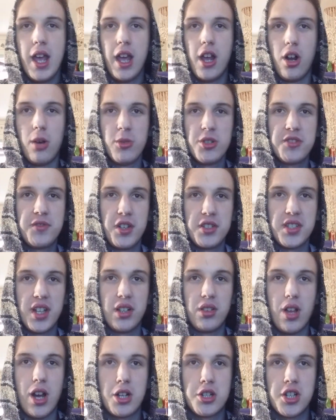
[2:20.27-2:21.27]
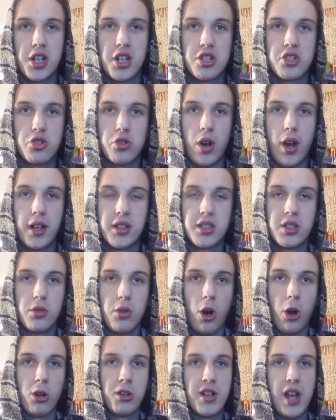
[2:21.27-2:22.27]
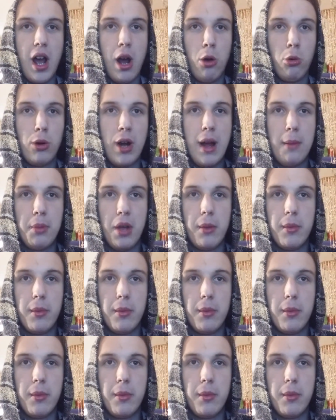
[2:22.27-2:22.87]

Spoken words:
it almost feels like Logic is trying too hard to out-rap